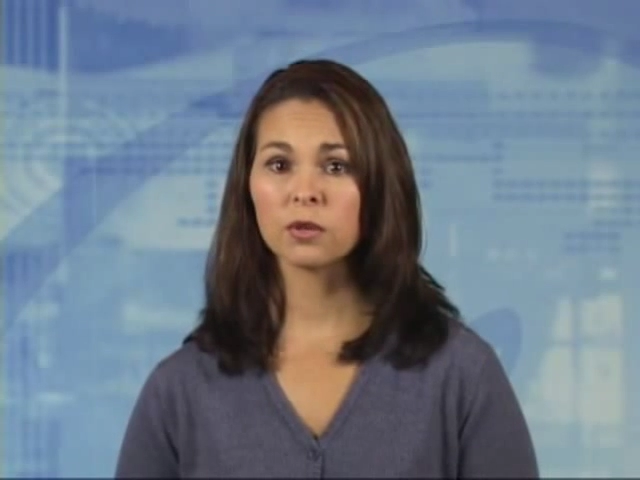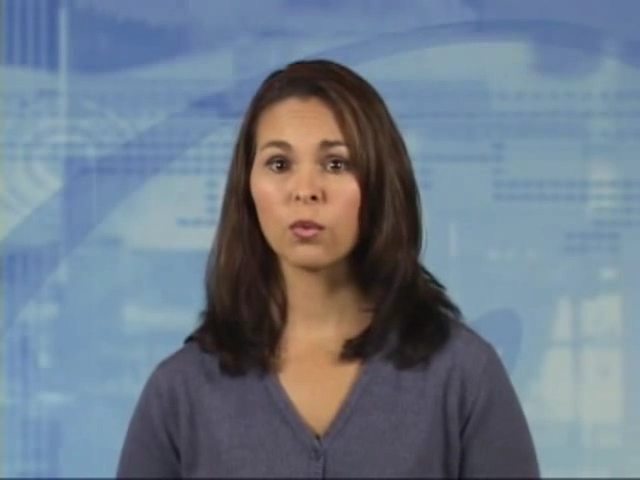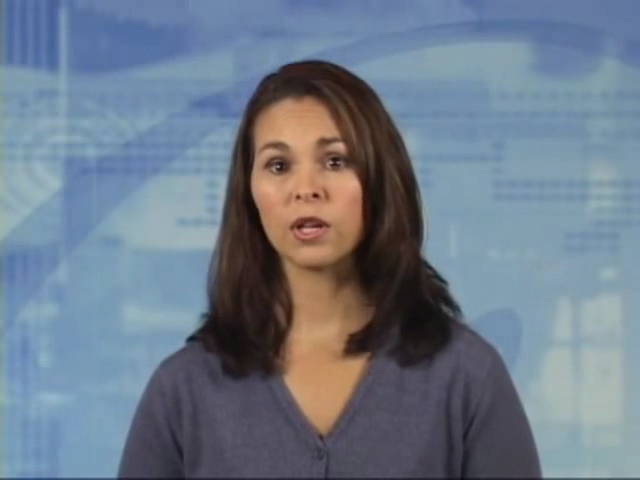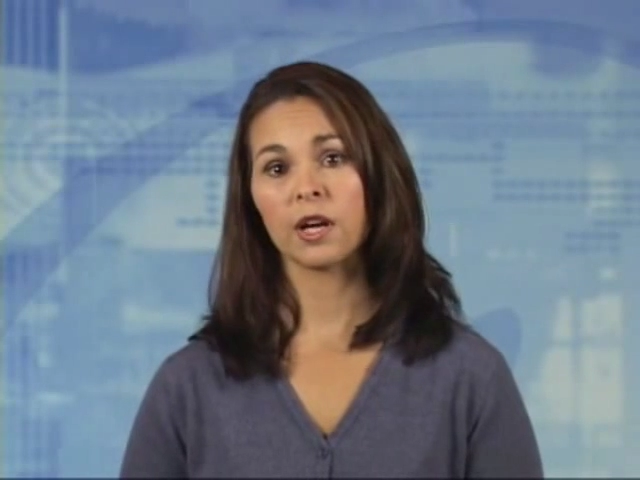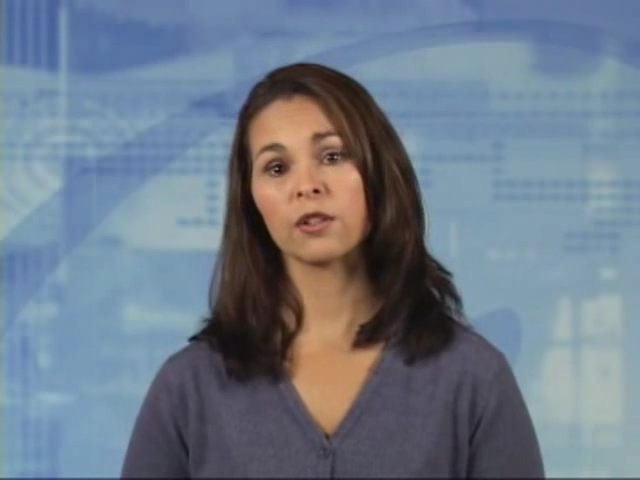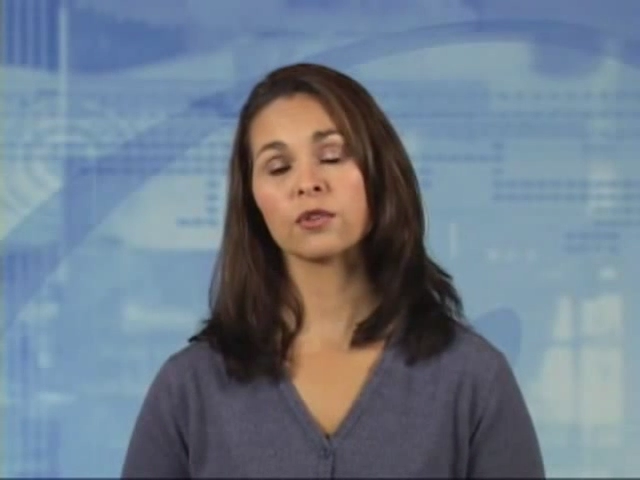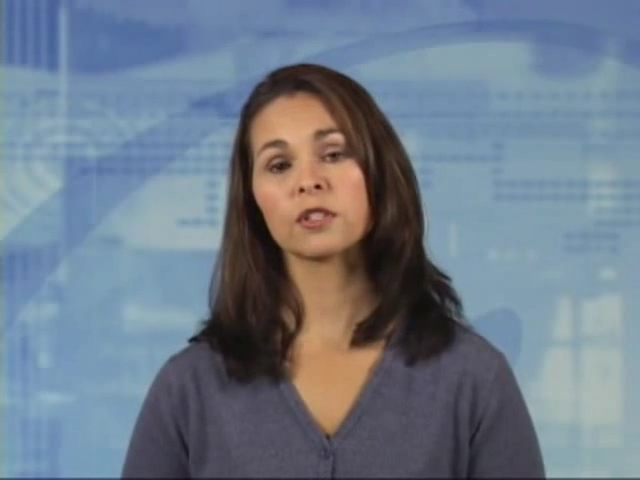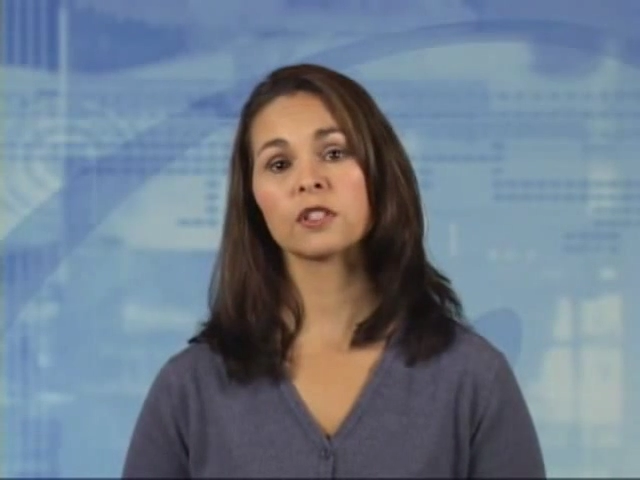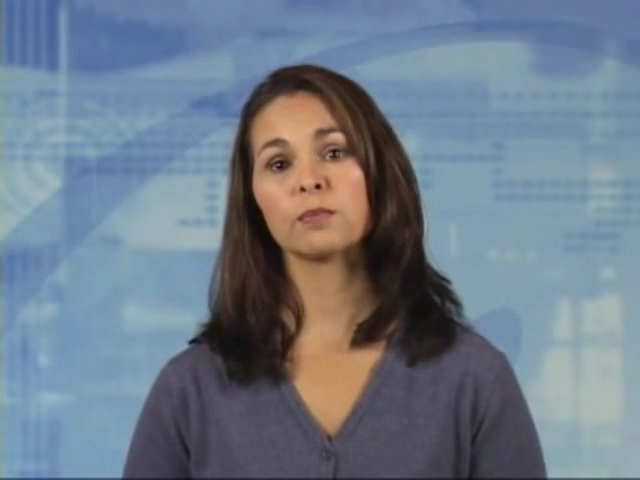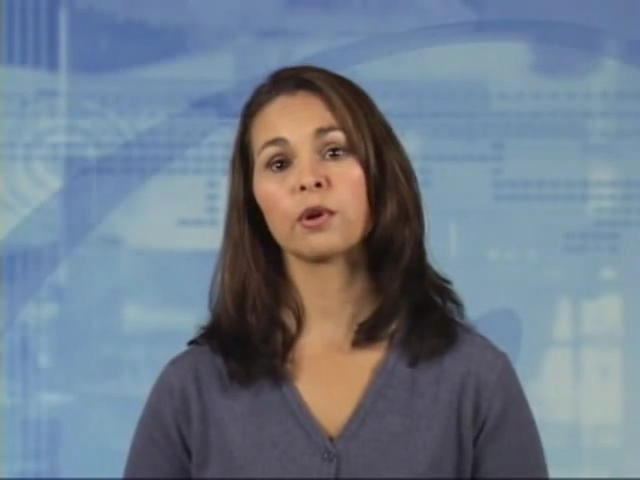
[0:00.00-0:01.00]
while others
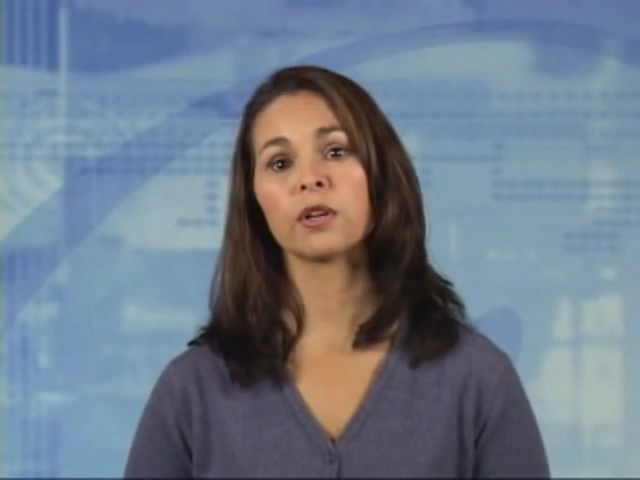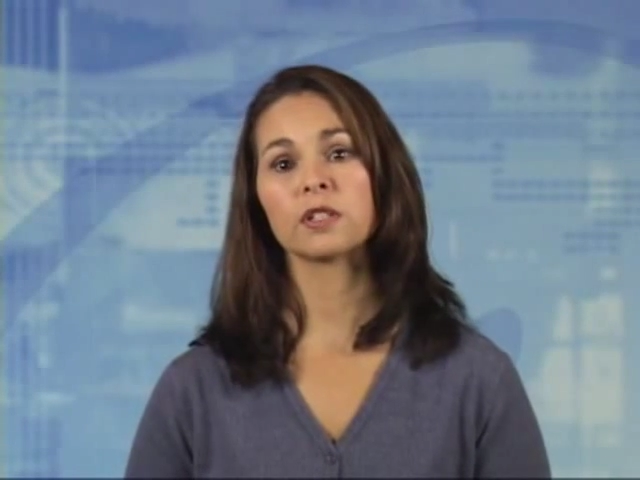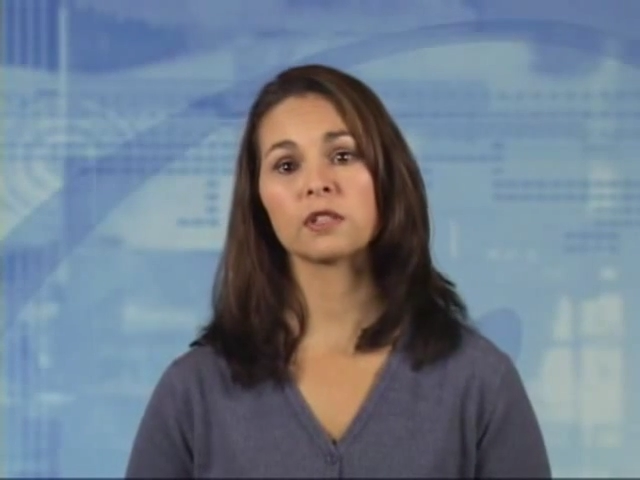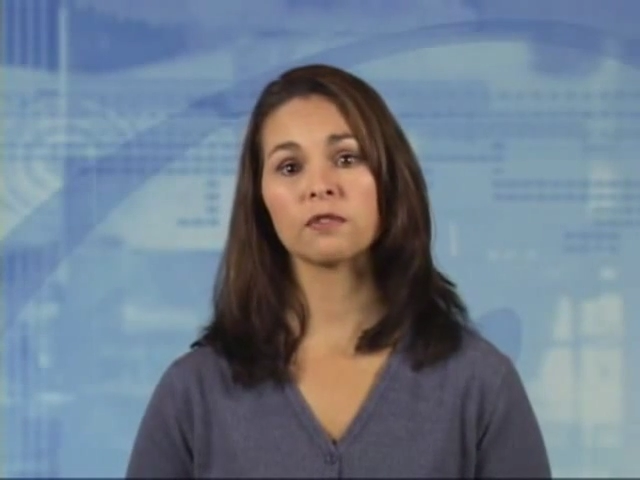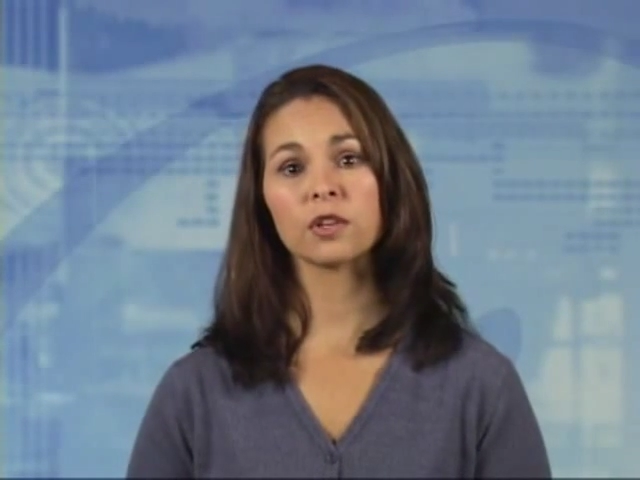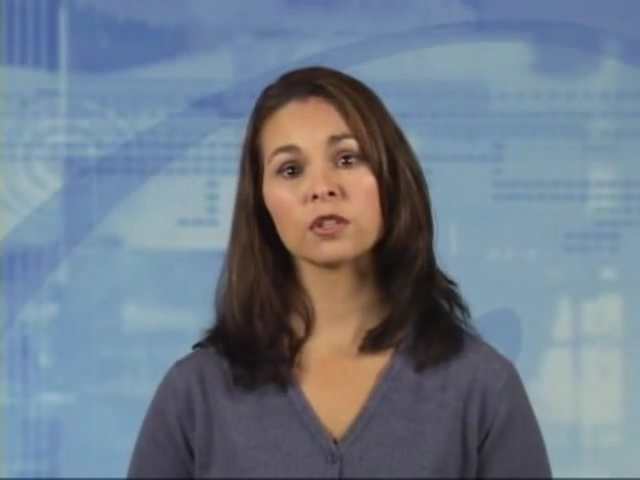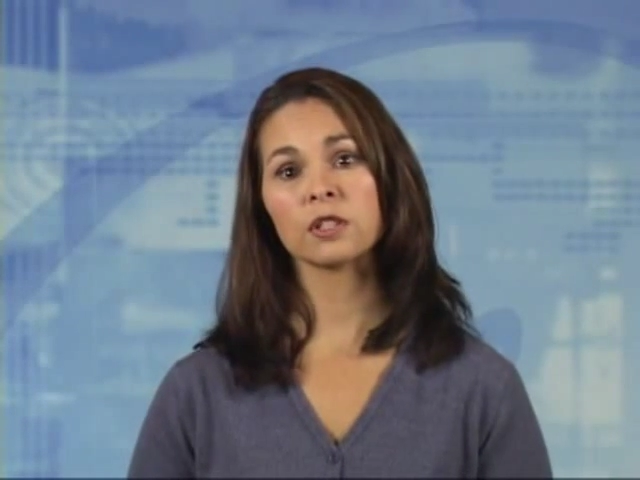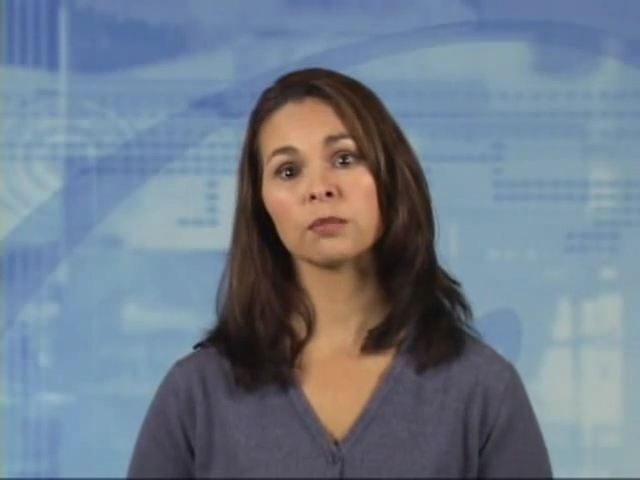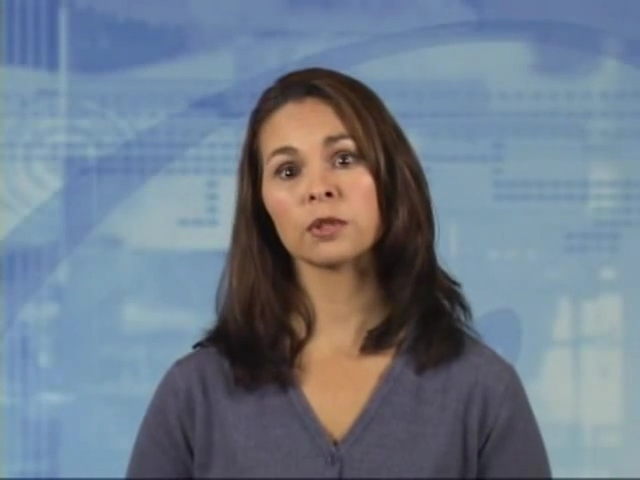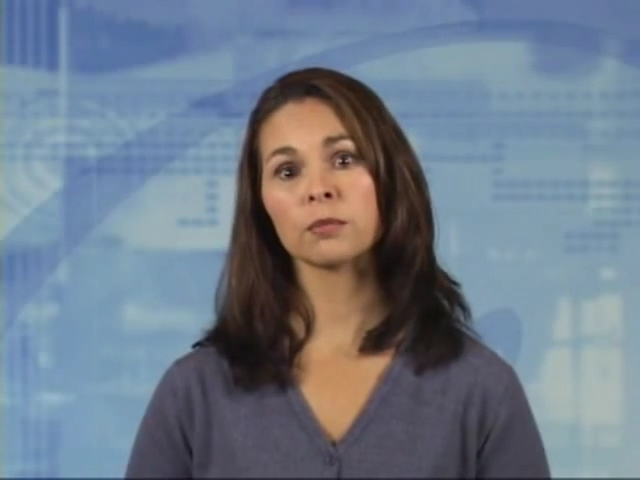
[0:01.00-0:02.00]
experience severe
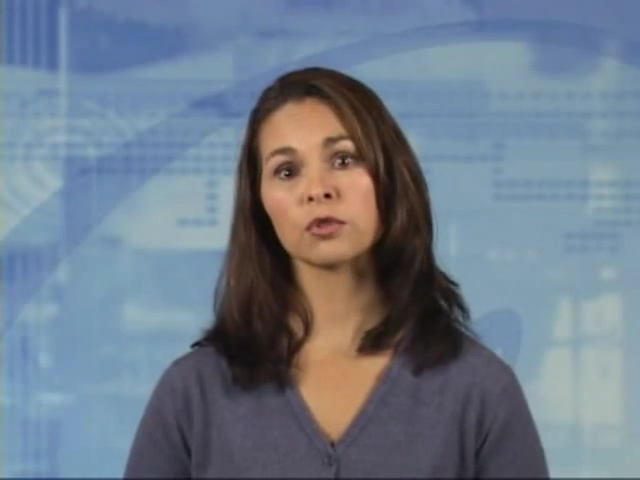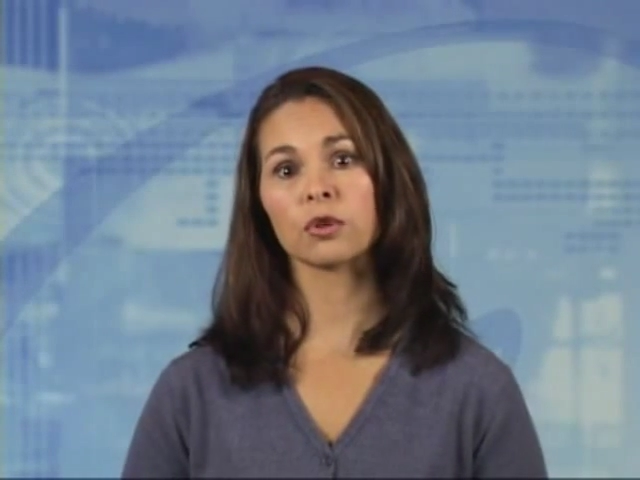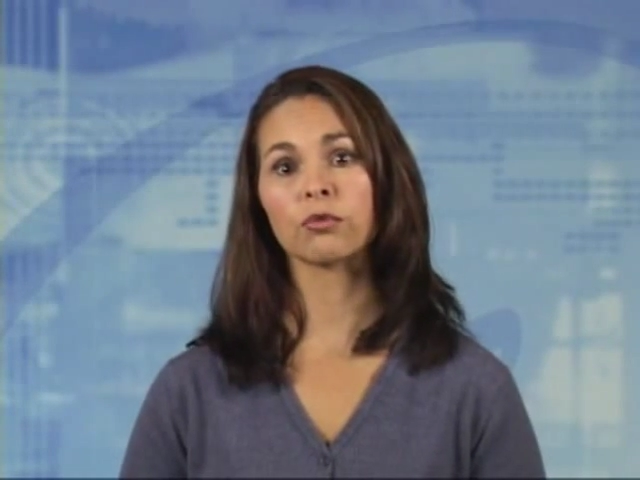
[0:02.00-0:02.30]
symptoms